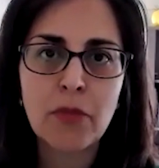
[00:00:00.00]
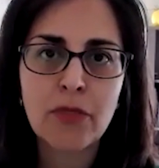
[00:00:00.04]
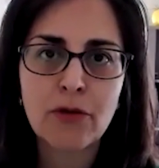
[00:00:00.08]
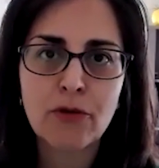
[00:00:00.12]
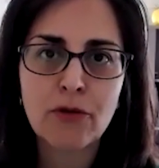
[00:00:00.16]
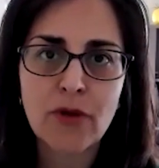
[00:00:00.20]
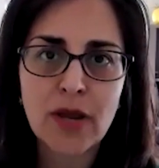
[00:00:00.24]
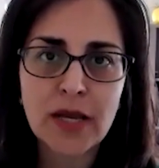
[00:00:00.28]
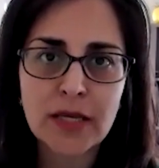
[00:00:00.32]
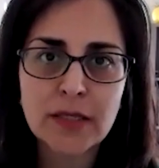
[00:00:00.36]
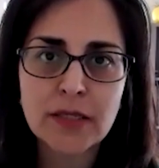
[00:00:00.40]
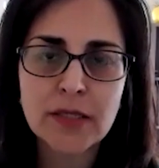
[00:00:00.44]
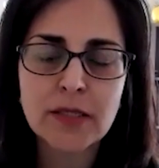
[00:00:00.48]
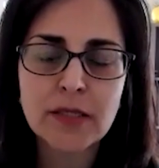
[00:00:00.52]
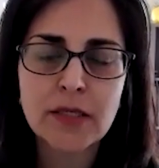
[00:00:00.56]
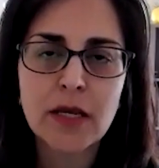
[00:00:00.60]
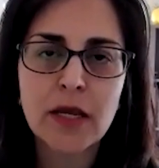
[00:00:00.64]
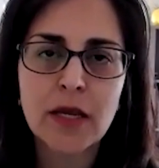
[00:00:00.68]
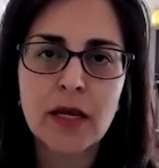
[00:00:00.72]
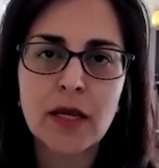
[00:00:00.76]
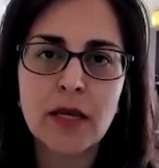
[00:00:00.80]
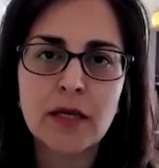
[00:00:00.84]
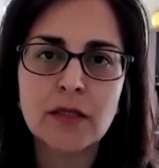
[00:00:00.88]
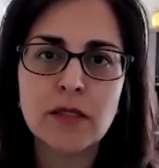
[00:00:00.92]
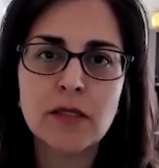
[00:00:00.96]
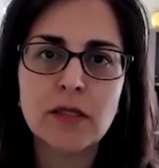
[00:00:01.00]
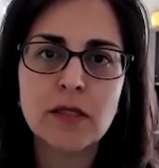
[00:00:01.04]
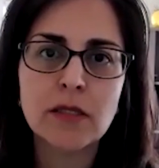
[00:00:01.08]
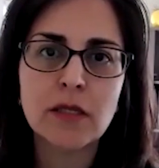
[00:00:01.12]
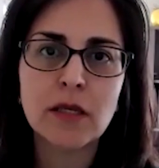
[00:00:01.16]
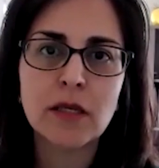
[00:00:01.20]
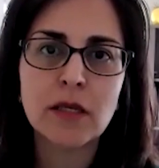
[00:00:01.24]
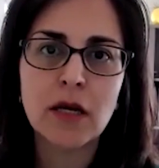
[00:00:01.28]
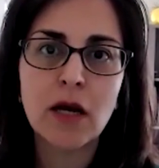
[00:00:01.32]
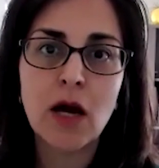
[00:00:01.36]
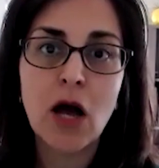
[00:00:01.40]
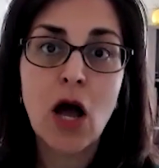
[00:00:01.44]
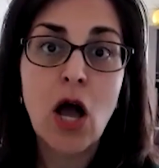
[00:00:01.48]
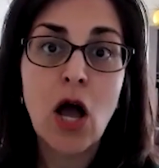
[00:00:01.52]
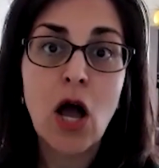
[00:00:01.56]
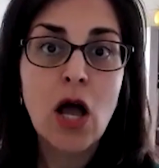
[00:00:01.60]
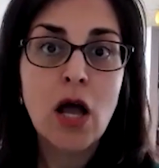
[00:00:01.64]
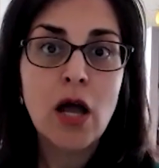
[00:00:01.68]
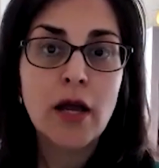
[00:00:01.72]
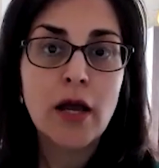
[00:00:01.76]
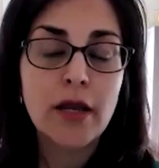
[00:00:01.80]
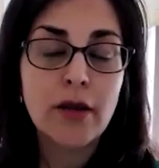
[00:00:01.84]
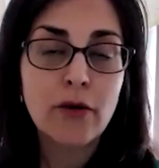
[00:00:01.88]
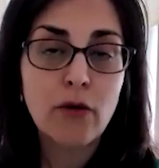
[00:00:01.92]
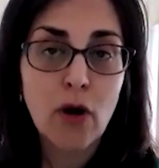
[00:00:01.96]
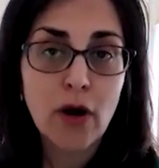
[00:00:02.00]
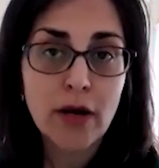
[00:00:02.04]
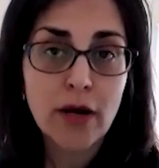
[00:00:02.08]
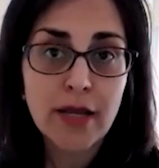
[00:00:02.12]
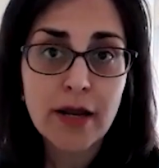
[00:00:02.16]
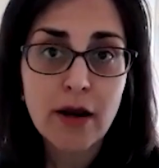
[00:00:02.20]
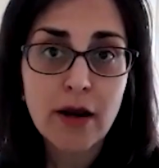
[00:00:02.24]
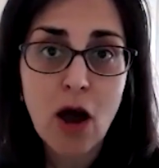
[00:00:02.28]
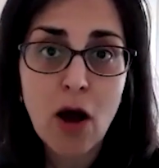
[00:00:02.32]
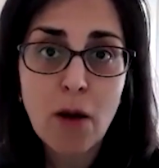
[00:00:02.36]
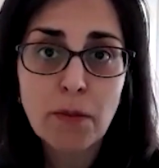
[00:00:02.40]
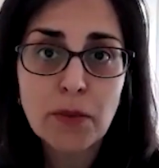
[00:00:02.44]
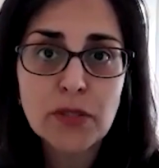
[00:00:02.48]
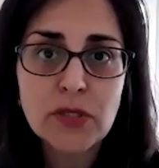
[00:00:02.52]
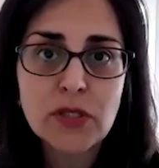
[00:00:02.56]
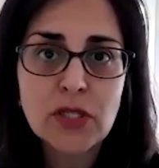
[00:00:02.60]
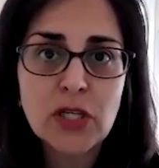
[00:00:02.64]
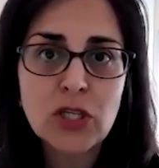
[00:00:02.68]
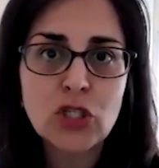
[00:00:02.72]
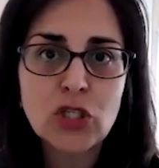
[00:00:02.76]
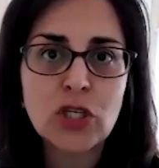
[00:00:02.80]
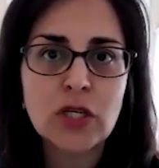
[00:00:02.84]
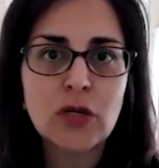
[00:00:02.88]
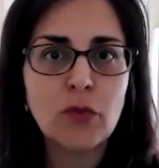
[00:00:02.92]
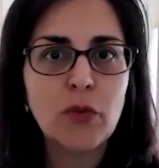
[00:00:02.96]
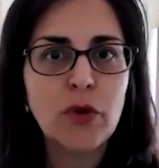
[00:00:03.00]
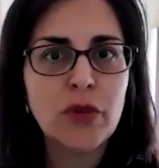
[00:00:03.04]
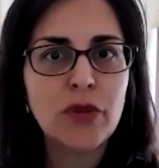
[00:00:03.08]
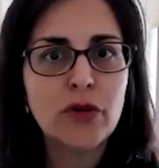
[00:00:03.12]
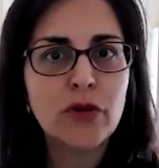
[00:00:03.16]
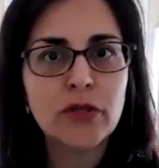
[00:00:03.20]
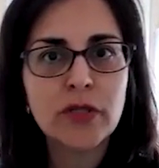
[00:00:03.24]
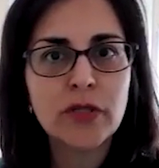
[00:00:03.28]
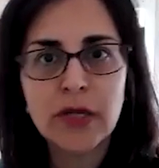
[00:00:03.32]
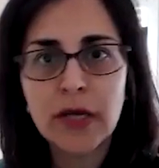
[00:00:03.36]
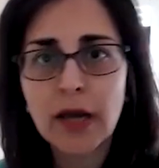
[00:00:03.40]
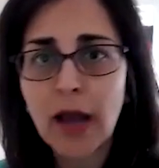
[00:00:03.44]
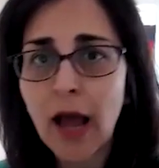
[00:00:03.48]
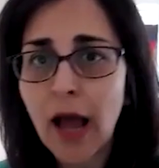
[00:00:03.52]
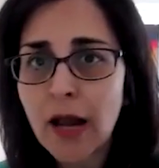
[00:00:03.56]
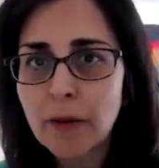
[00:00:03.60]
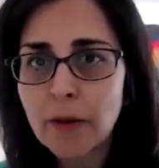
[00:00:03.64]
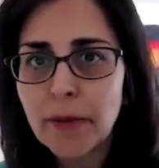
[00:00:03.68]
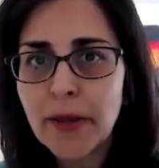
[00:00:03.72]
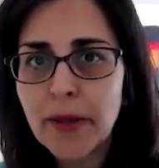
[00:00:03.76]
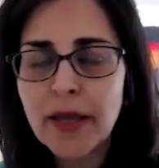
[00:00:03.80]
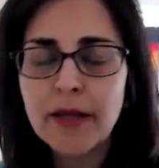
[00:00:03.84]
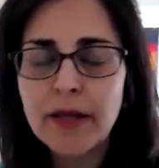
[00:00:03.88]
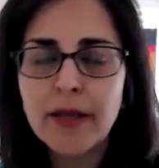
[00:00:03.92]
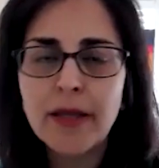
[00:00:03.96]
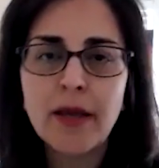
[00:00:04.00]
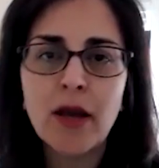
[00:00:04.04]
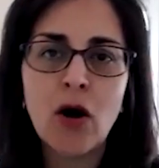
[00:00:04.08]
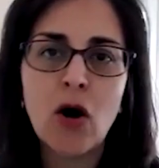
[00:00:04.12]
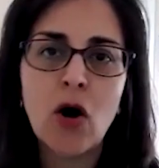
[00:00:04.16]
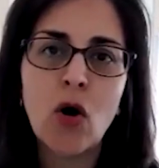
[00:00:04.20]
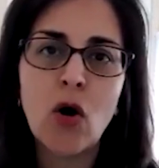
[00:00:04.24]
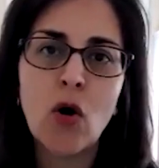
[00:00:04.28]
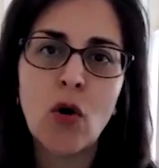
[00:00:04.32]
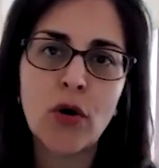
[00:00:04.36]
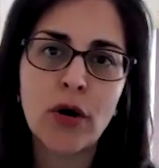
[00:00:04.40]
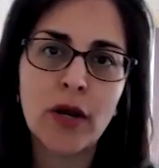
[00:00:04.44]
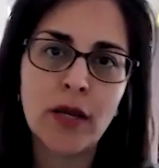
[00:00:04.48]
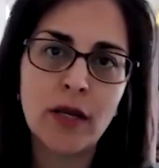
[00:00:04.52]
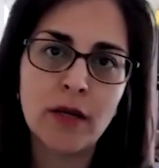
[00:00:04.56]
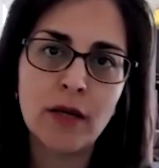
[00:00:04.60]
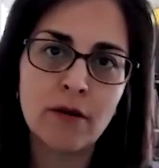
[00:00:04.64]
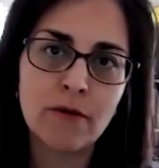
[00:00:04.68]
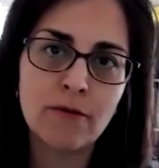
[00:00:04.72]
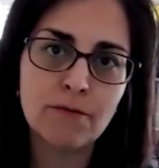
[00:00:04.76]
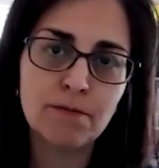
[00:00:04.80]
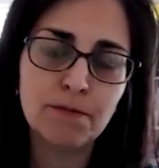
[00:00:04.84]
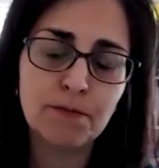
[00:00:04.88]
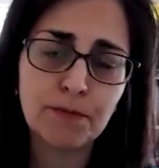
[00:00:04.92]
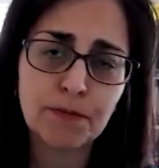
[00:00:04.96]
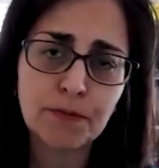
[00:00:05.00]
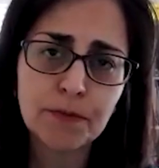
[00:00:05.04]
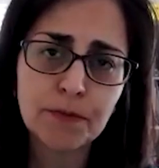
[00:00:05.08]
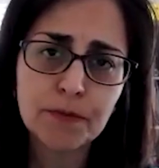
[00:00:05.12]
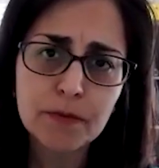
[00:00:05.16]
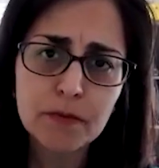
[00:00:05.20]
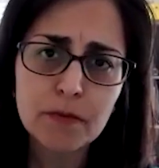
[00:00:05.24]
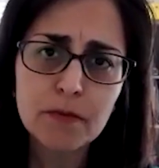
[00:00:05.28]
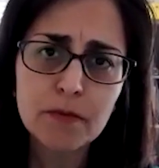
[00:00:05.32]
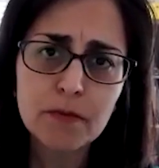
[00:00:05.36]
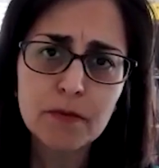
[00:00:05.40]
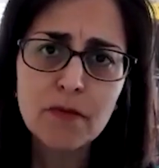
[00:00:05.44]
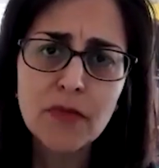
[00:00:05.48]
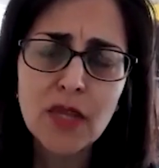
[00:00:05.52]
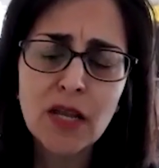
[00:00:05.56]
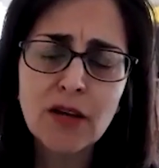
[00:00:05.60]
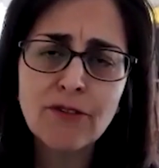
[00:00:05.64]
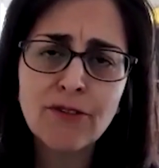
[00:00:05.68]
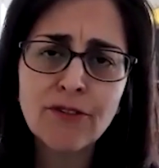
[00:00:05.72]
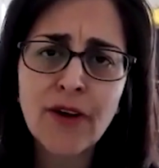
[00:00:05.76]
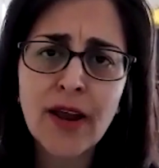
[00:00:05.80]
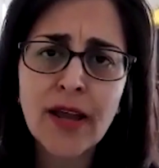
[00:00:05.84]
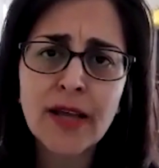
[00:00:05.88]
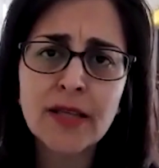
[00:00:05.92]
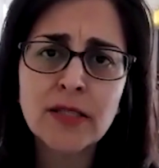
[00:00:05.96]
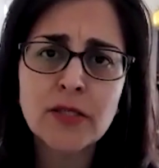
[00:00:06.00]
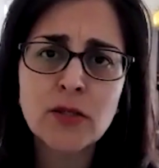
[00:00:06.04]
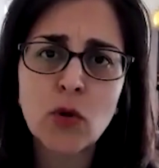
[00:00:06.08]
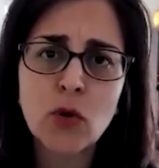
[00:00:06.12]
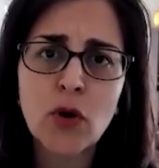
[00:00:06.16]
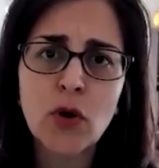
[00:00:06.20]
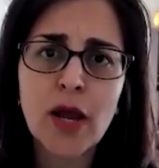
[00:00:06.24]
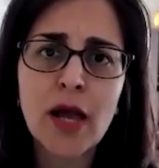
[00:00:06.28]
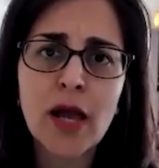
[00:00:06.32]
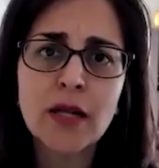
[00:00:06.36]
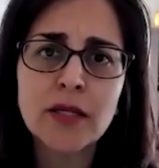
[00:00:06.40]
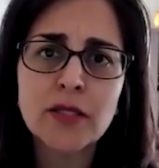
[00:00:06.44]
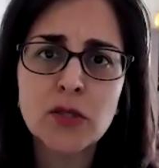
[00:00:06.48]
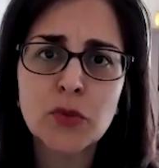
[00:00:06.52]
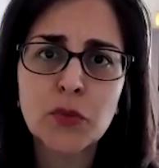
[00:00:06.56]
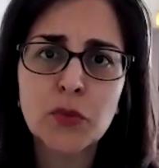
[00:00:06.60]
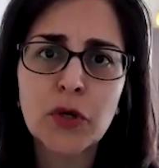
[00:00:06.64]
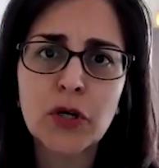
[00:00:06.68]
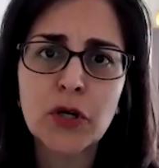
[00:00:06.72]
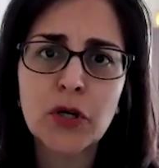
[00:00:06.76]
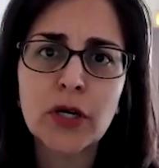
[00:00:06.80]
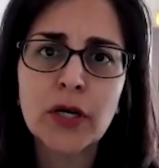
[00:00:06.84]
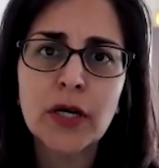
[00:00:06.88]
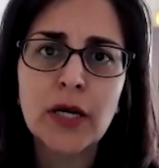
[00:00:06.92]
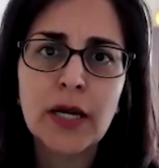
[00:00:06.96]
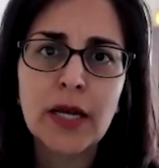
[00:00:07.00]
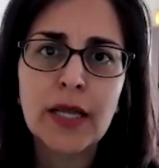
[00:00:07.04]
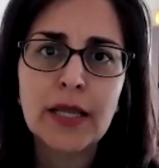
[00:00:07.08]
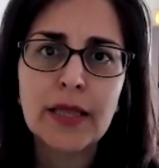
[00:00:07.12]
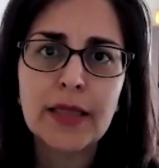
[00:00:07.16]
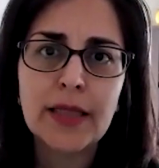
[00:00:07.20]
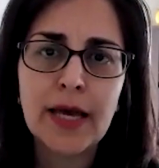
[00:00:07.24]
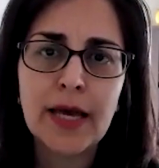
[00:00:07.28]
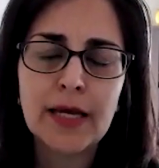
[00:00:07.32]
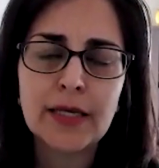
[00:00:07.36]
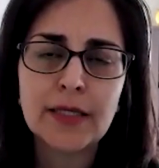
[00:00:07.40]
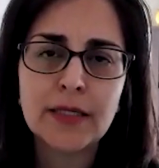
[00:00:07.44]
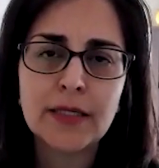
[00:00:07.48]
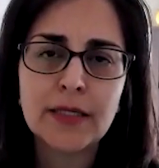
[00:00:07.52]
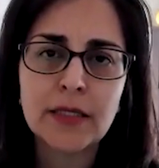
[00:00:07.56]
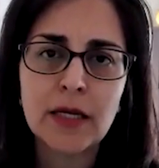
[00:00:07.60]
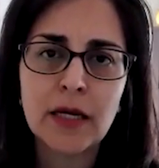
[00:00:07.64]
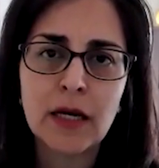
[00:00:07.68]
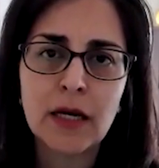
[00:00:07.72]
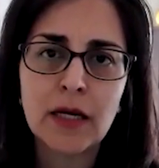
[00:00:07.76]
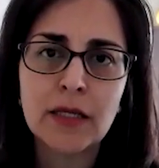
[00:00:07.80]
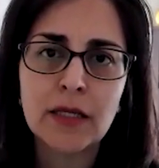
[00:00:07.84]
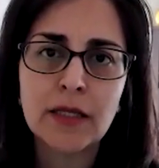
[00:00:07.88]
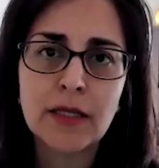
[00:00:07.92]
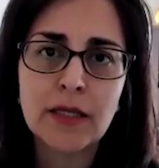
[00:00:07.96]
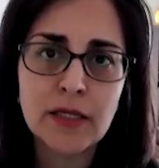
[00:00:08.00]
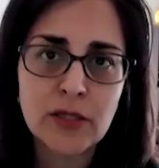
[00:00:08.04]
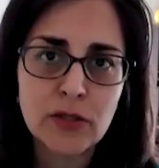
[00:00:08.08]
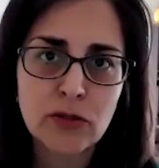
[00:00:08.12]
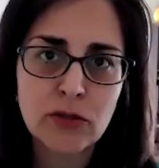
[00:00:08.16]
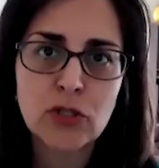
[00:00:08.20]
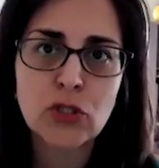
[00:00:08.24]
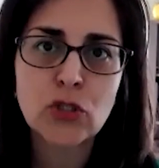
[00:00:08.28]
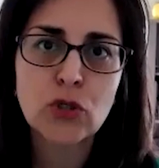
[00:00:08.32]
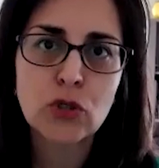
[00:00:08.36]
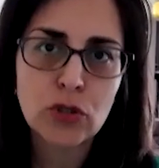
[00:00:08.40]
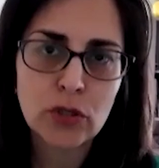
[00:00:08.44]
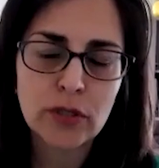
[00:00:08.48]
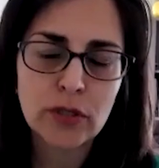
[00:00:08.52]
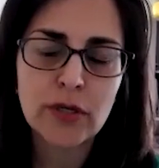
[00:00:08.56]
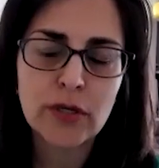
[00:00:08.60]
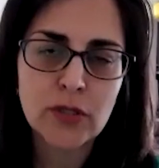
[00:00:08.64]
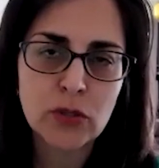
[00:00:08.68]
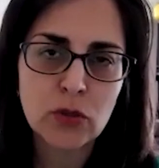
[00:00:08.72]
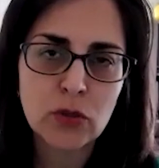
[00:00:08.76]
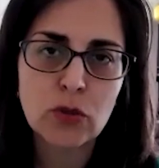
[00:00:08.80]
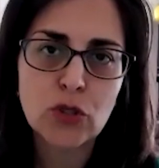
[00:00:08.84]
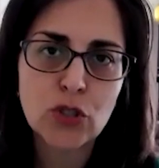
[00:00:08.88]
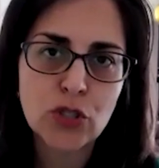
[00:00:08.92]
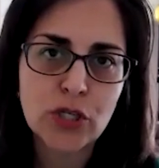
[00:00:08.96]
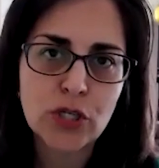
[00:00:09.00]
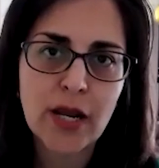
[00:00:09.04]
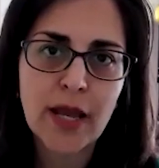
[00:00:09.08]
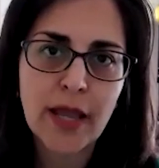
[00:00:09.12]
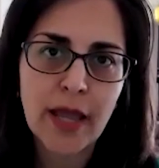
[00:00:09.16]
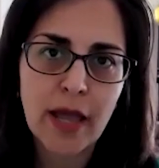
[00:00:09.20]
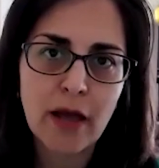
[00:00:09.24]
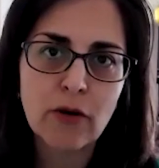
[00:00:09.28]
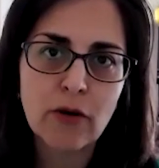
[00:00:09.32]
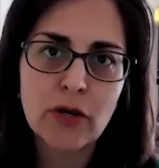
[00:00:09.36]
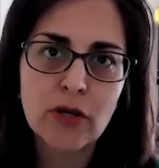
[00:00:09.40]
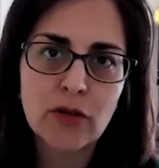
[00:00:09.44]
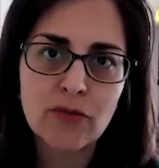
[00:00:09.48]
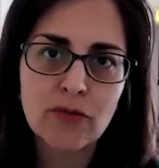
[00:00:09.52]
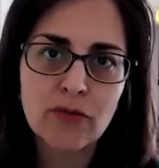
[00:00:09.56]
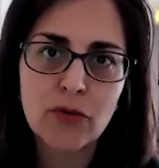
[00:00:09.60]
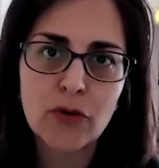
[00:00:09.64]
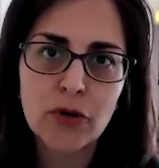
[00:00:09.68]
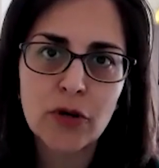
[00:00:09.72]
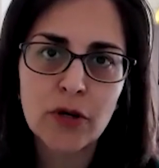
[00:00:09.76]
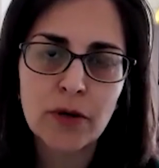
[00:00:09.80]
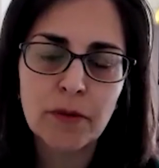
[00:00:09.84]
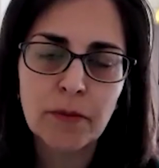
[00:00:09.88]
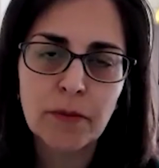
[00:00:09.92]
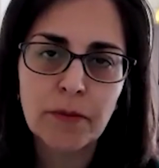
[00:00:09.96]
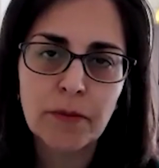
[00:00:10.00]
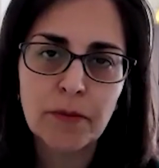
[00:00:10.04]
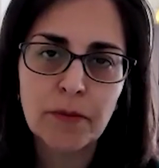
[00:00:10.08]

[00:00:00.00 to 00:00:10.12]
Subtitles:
threats against the Iranian opposition, whether in Albania or in France or elsewhere, that this resolution accounted for.